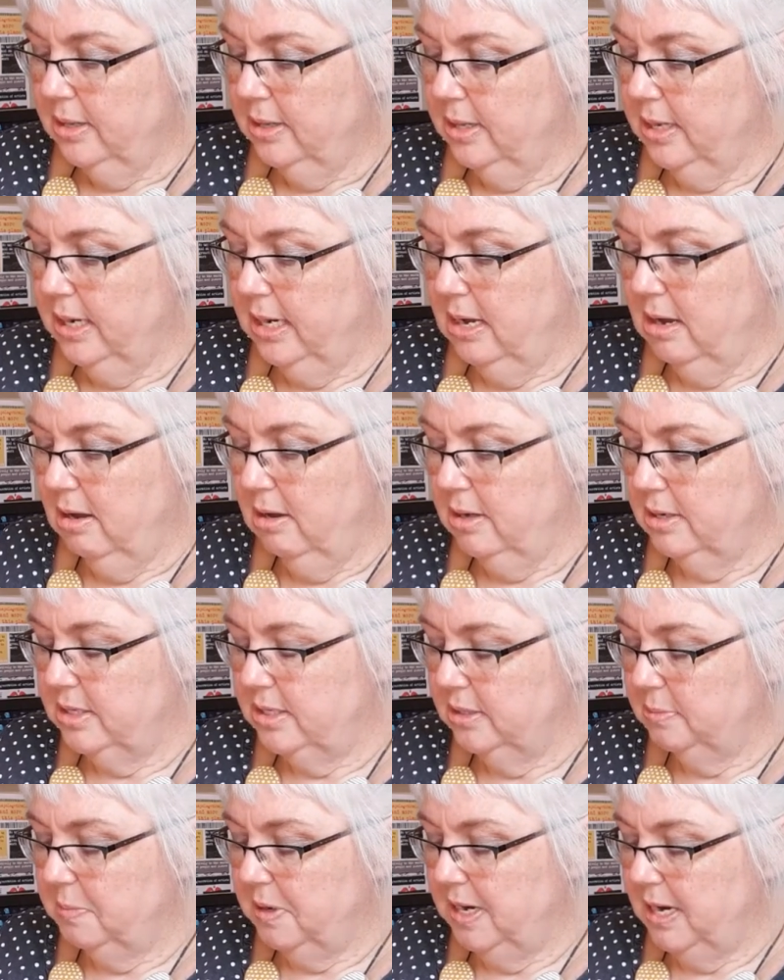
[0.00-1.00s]
the yard
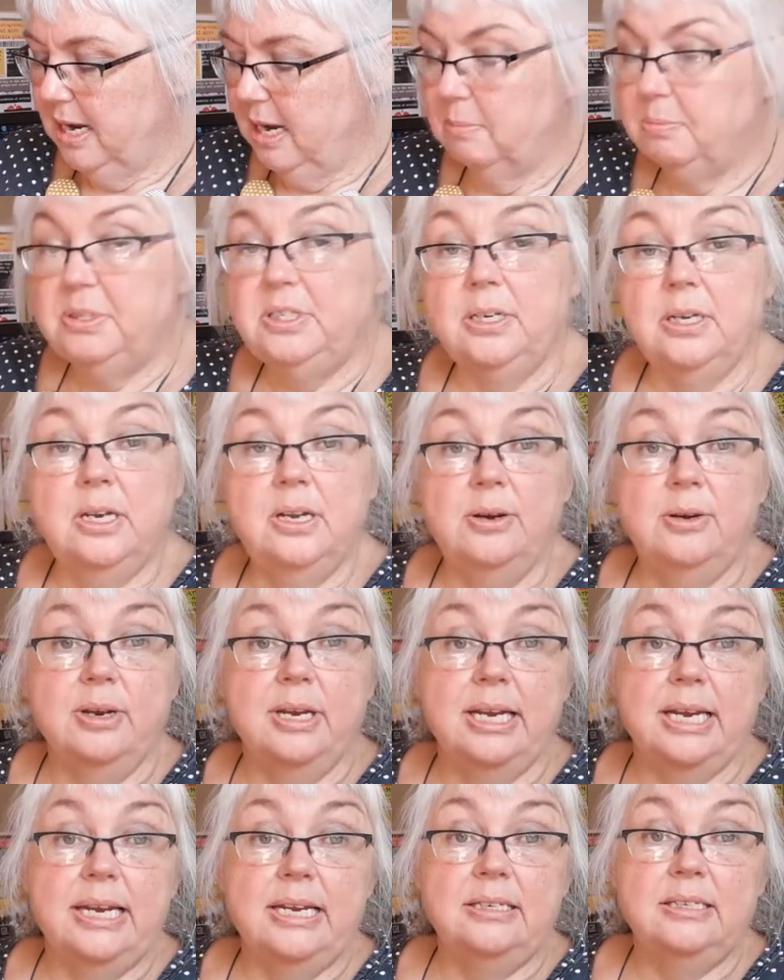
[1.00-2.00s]
has been
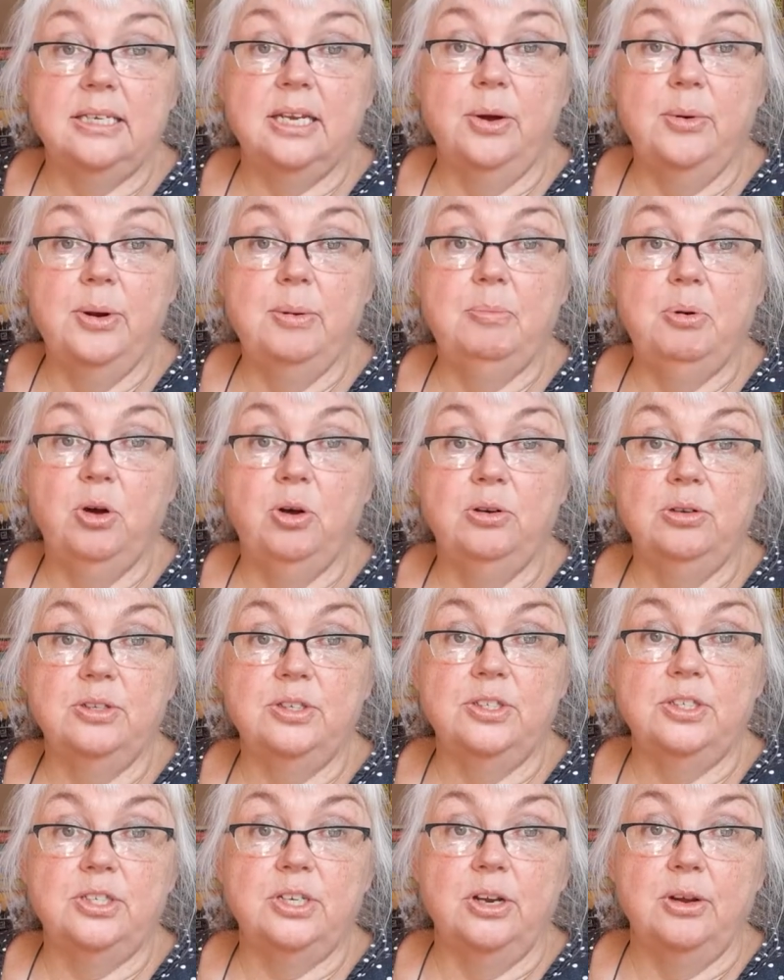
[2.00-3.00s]
absolutely so
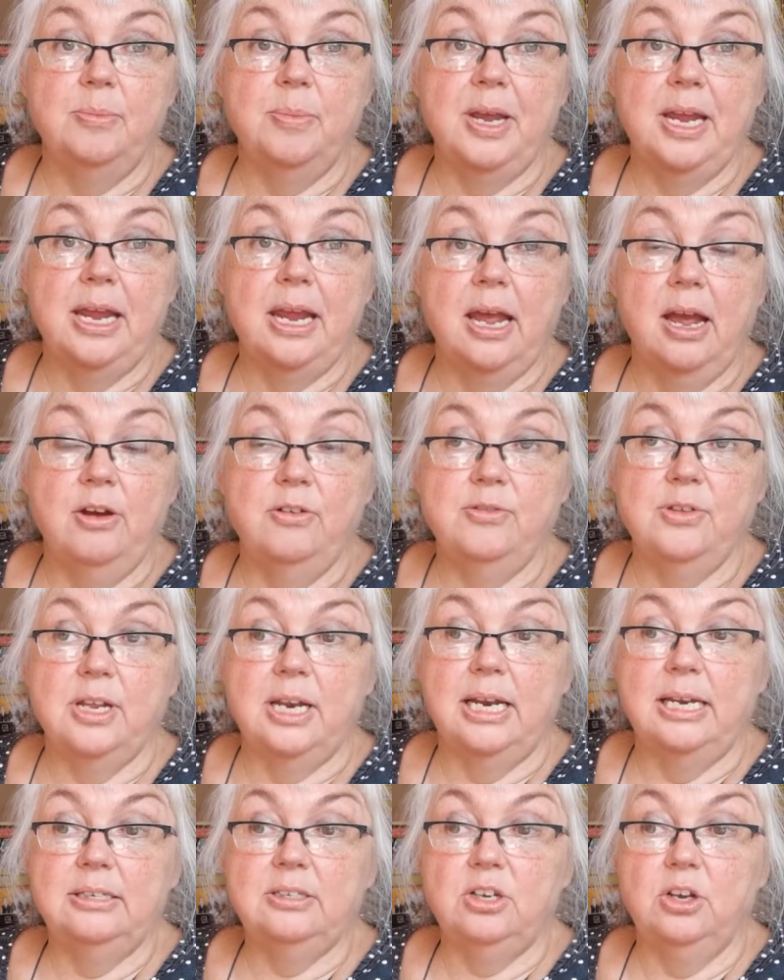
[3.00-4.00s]
important to me over the
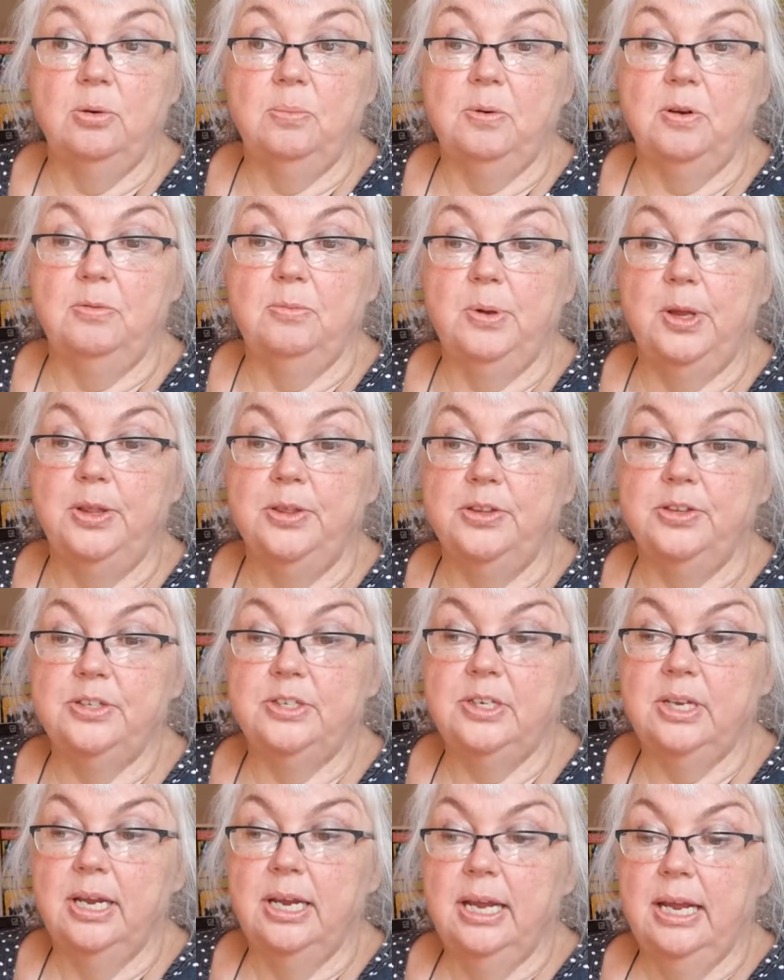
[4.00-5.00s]
last couple of
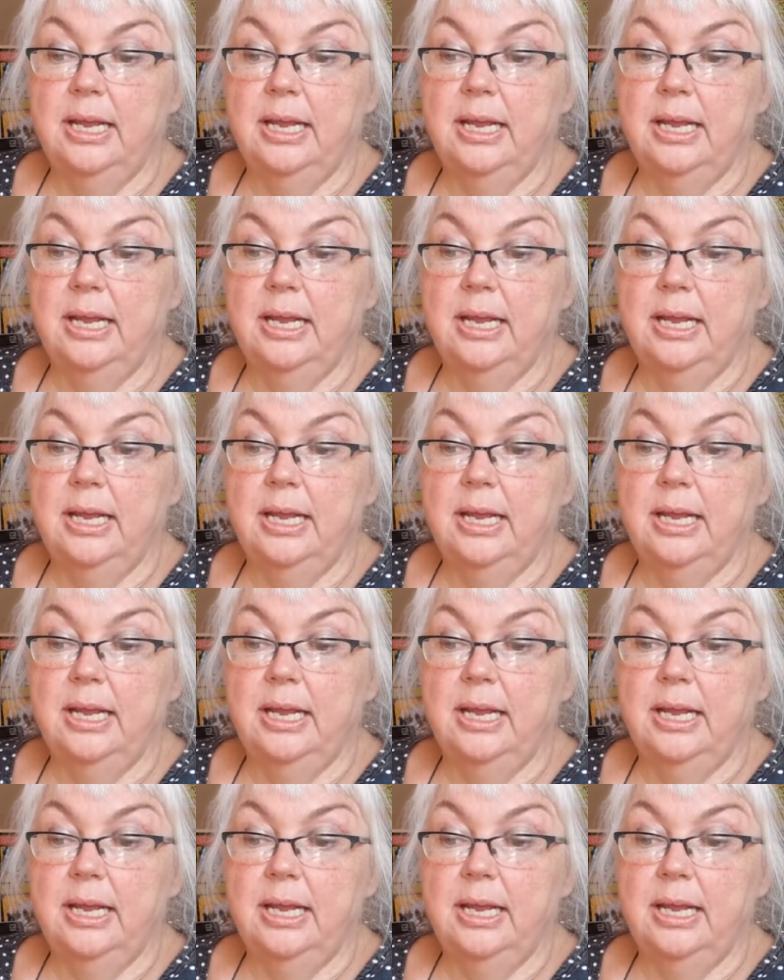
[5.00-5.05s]
months.